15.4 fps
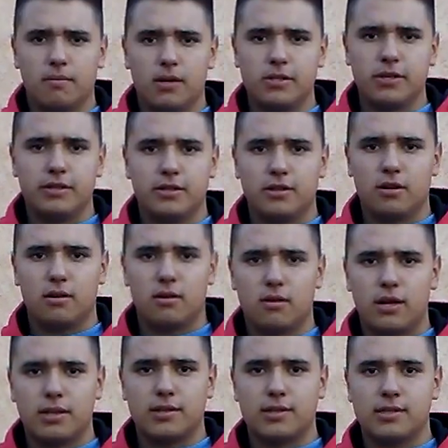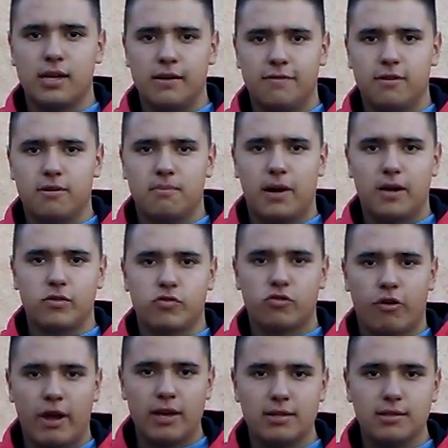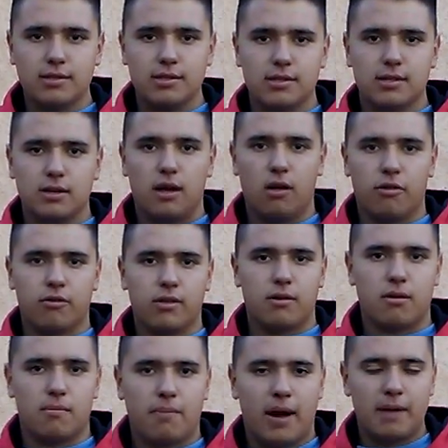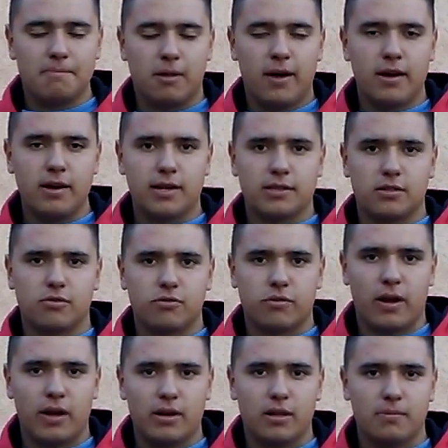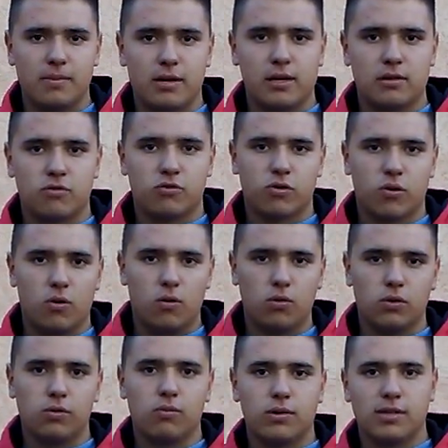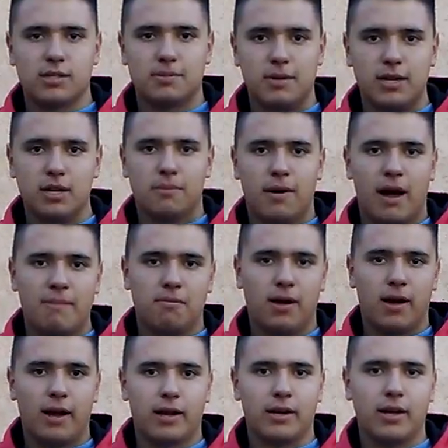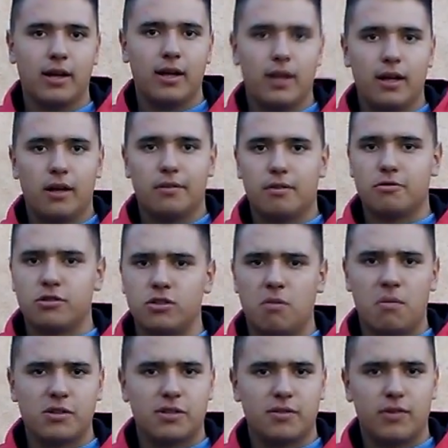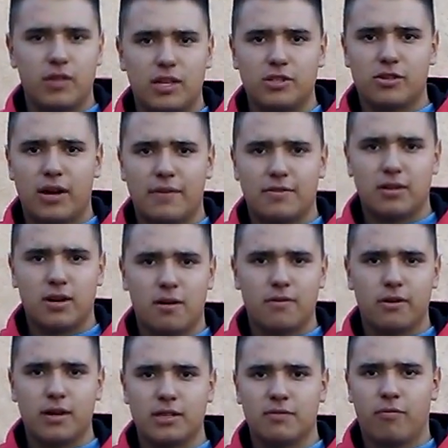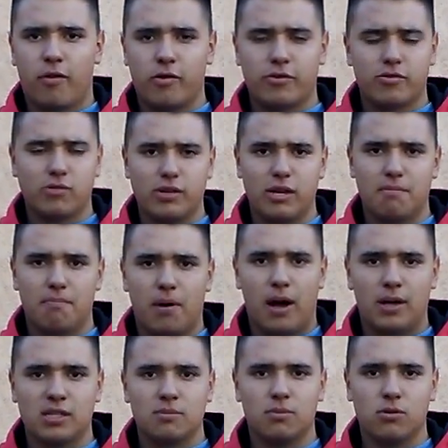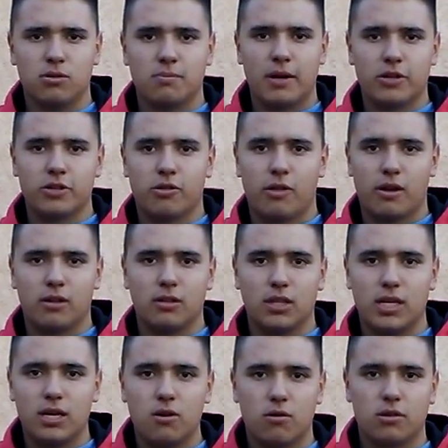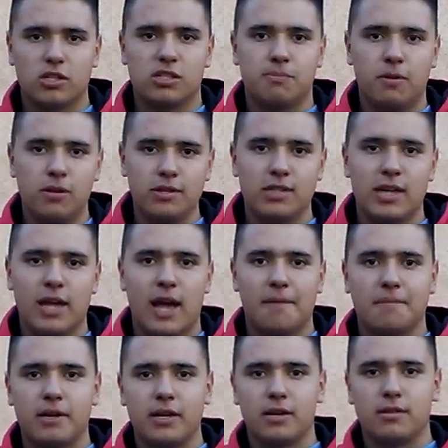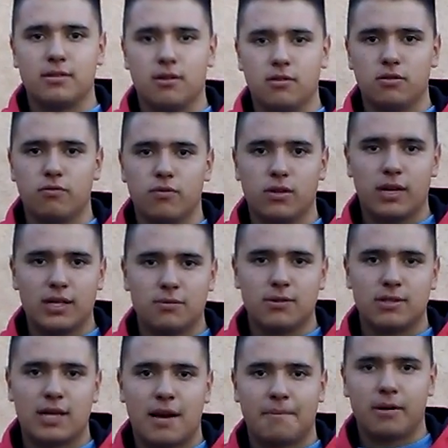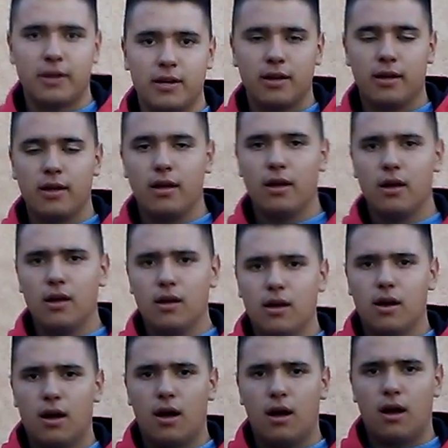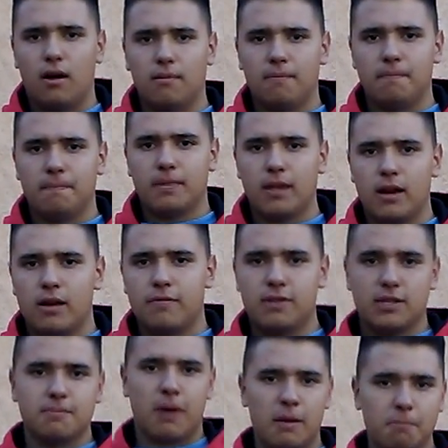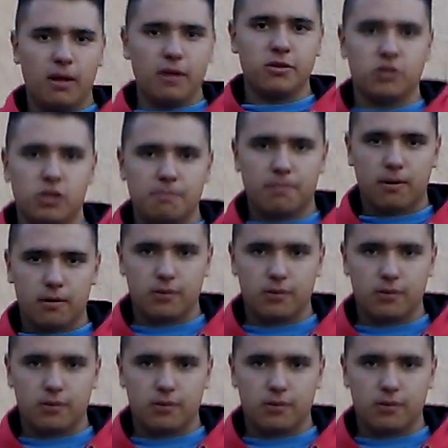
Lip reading: much easier and safer by trains, other than a pipeline, as a train can be controlled with speed. A pipeline, there's so much of it that you have to cover. It's virtually impossible to make sure that a leak or a spill isn't happening until you realize what's happening. And if this pipeline should